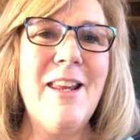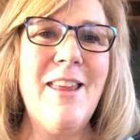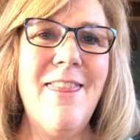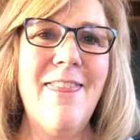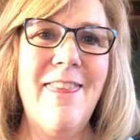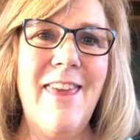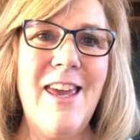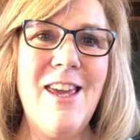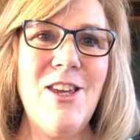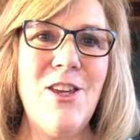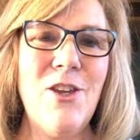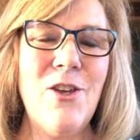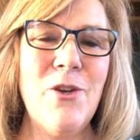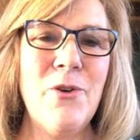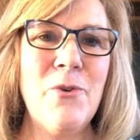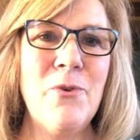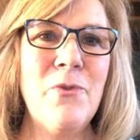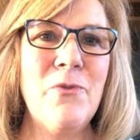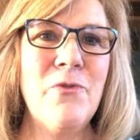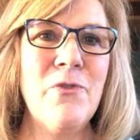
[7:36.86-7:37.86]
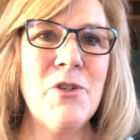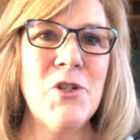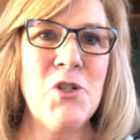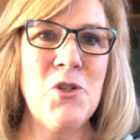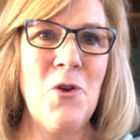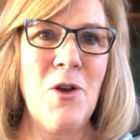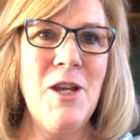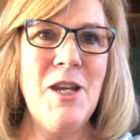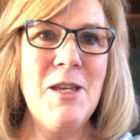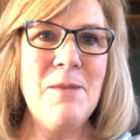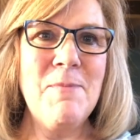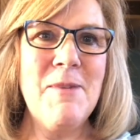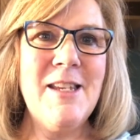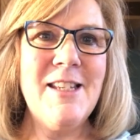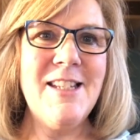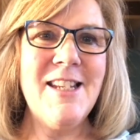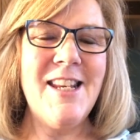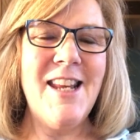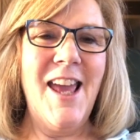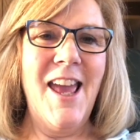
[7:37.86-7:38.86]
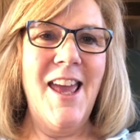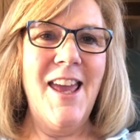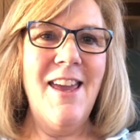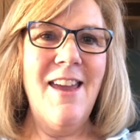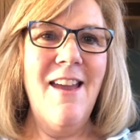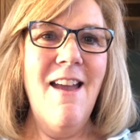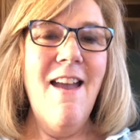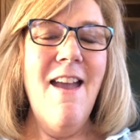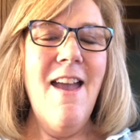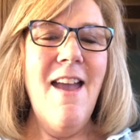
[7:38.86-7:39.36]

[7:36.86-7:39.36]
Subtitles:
to thank you for joining me today